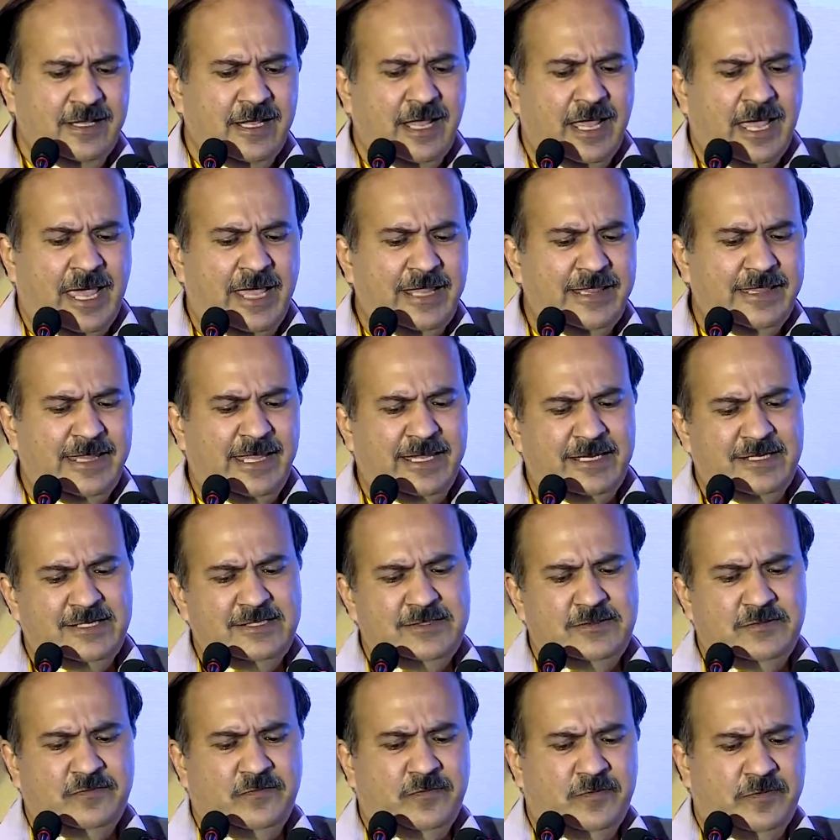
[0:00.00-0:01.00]
And there is
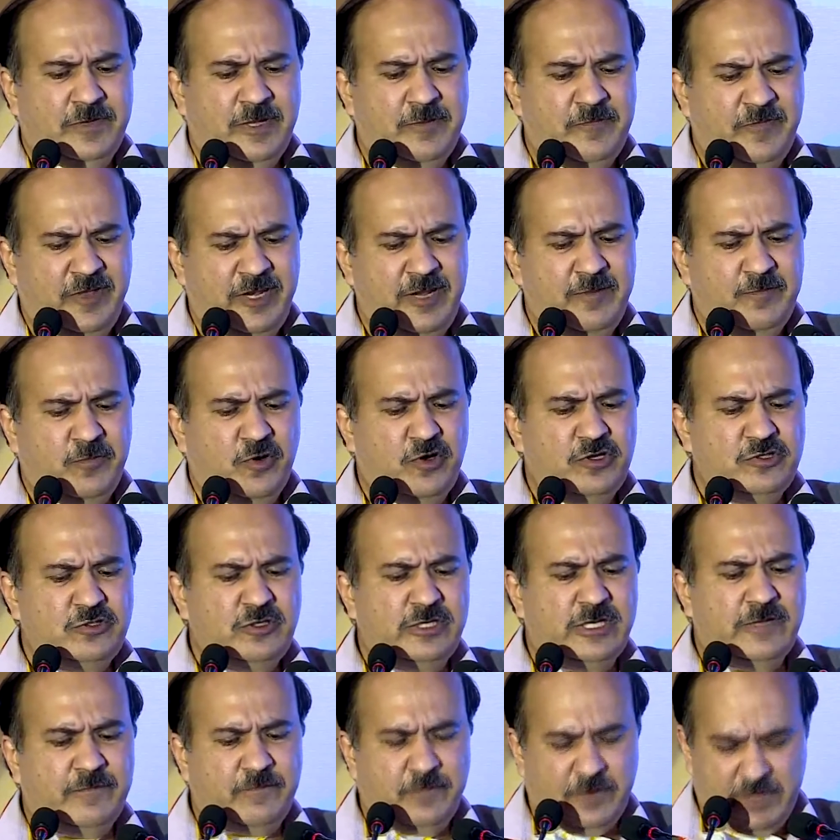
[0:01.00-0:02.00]
very important to
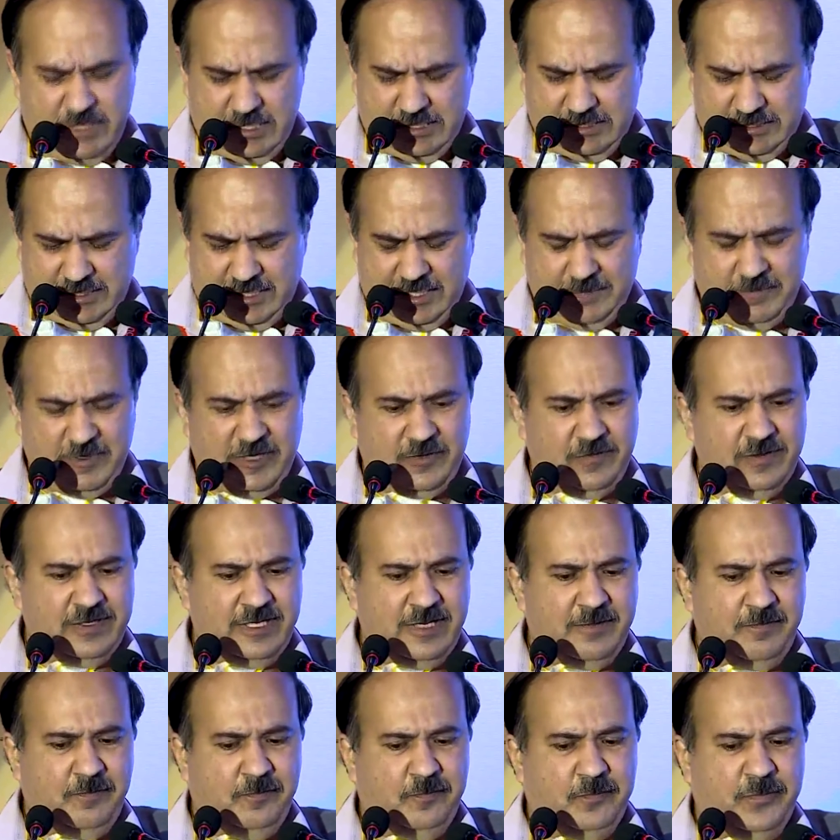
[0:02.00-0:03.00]
differentiate between a
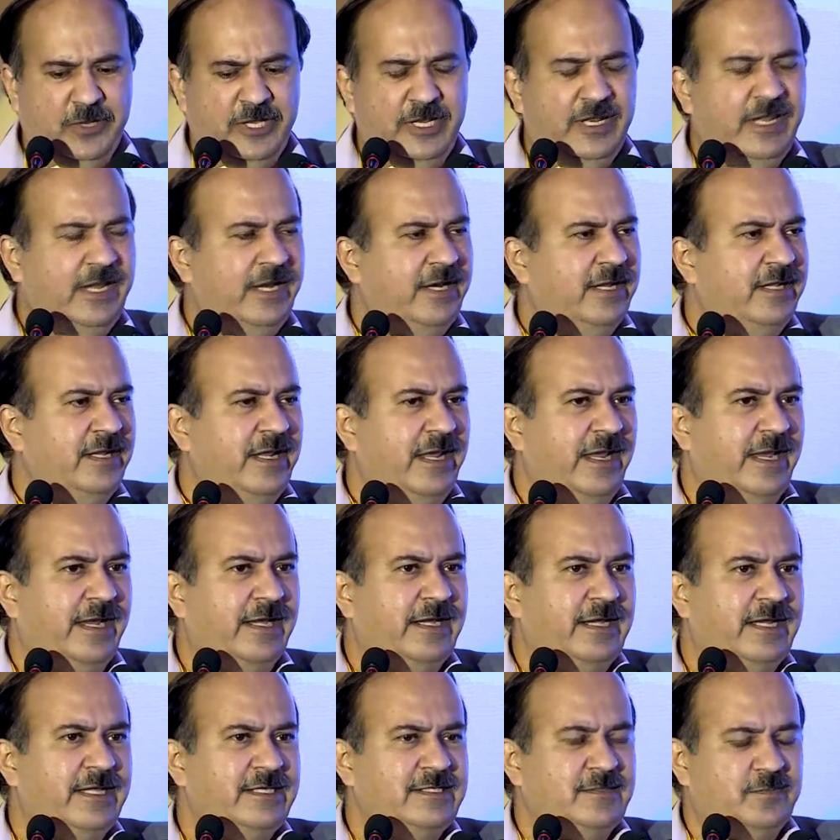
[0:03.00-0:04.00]
pinhead and a
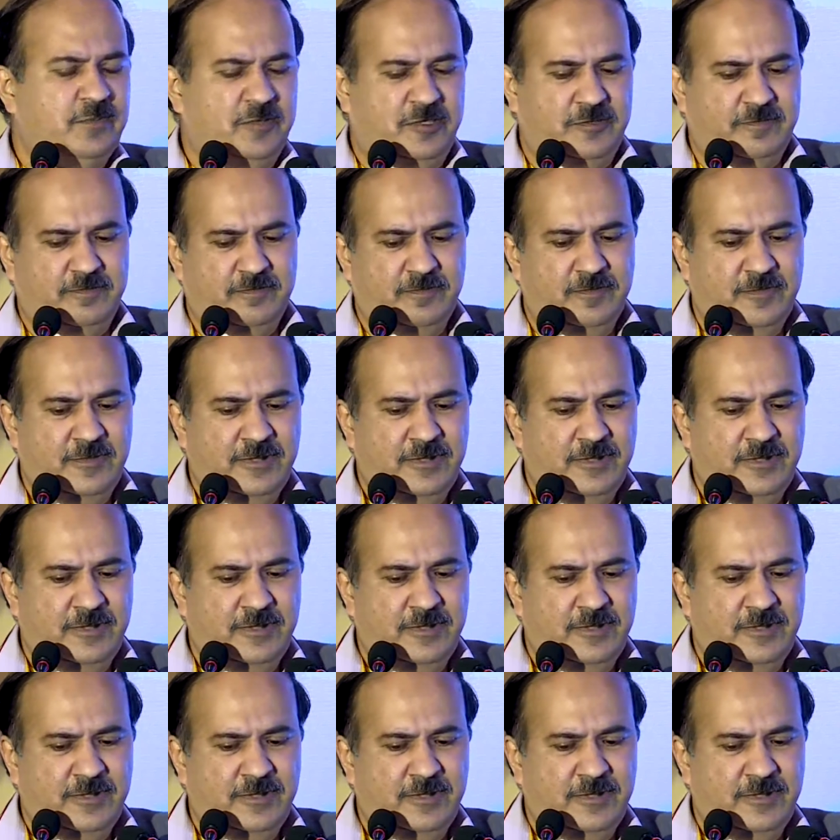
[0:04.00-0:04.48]
headless sperm.